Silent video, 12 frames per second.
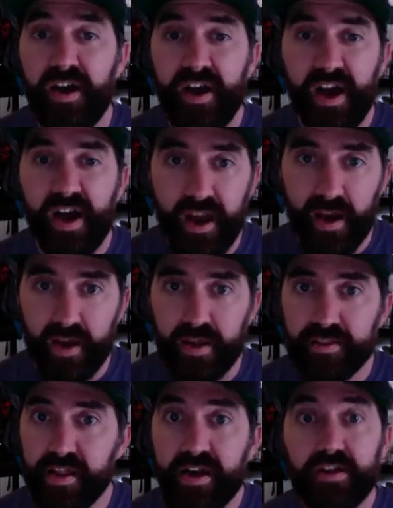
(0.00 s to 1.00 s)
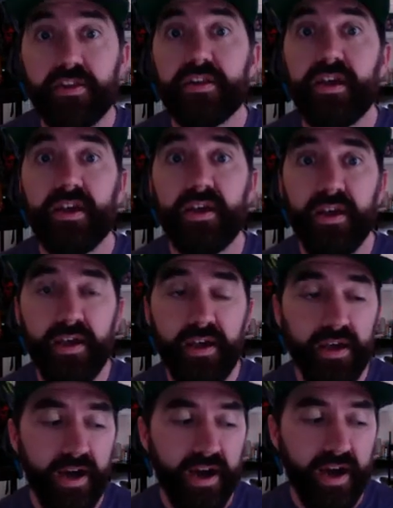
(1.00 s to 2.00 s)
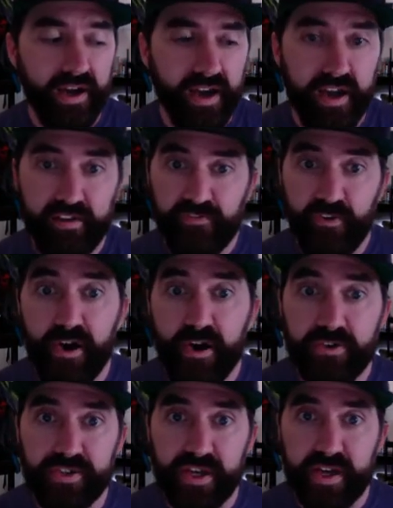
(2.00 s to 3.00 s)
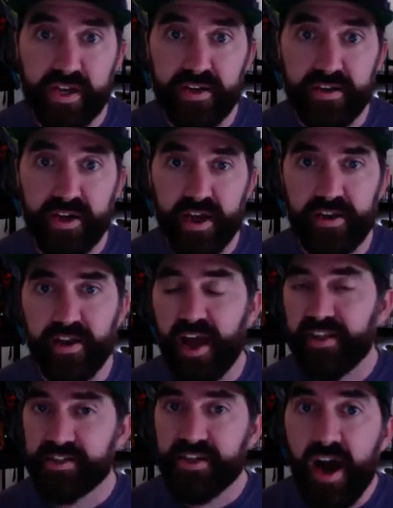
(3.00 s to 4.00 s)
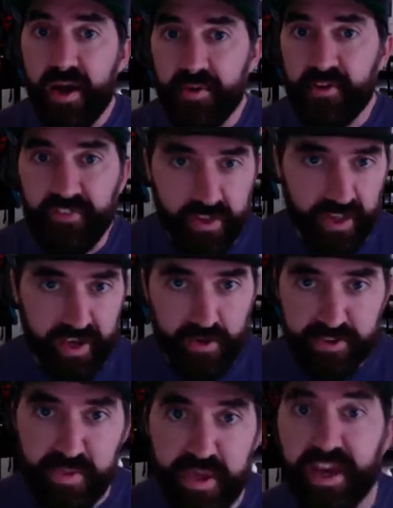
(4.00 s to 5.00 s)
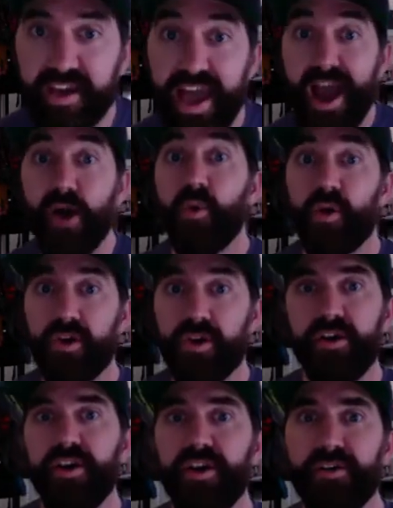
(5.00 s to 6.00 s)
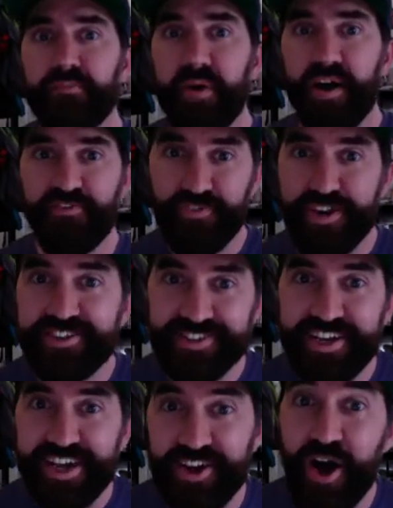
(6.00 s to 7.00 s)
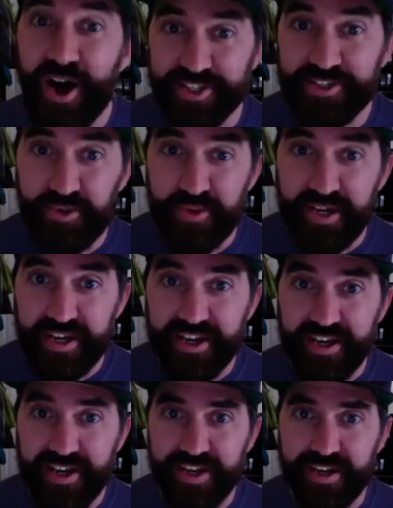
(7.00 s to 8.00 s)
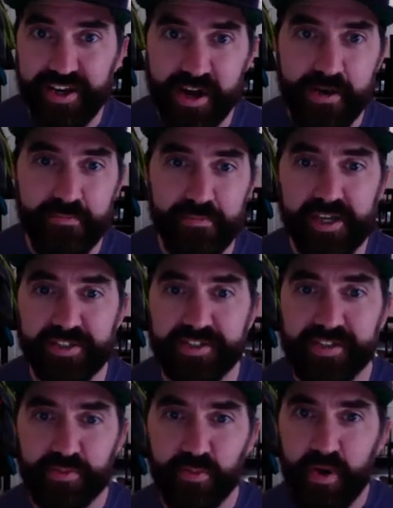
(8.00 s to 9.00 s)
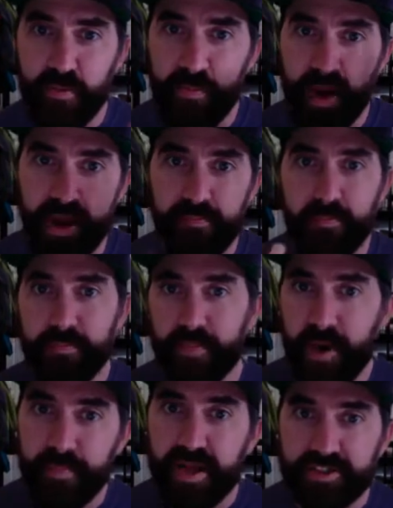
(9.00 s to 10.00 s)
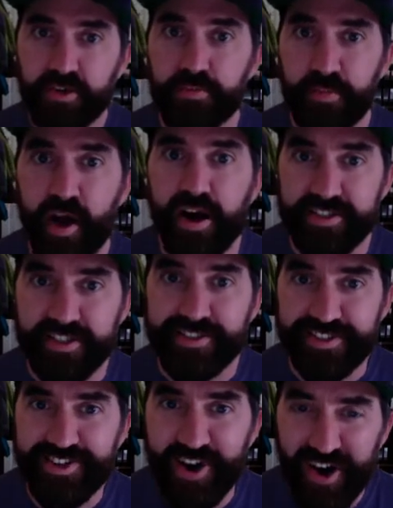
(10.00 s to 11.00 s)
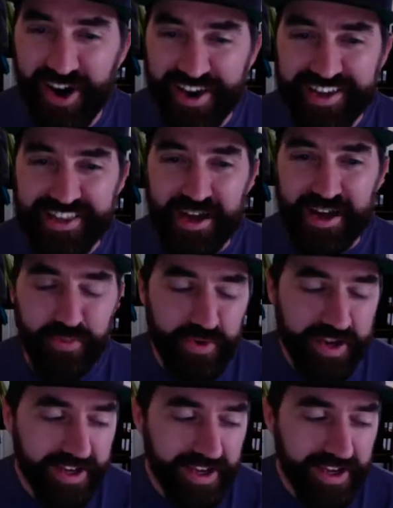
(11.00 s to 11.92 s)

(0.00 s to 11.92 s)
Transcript: And luckily I kind of froze. And at the time I felt like I was being a coward by freezing and not doing it, because that's where my mental process had gone at that point.